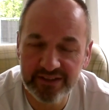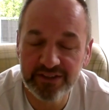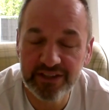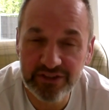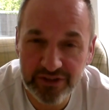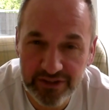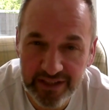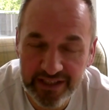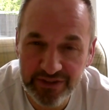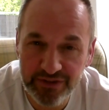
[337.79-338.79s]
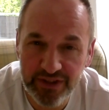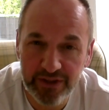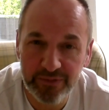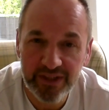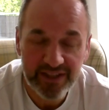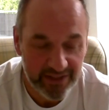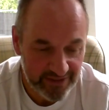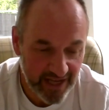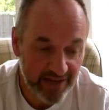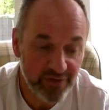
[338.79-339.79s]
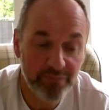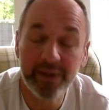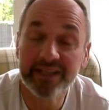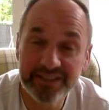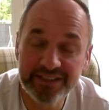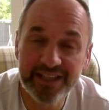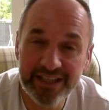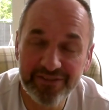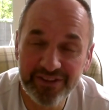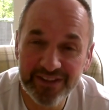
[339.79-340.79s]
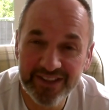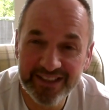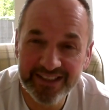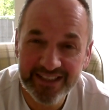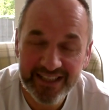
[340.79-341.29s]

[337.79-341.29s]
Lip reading: to let us down, to have a bad day, if you like.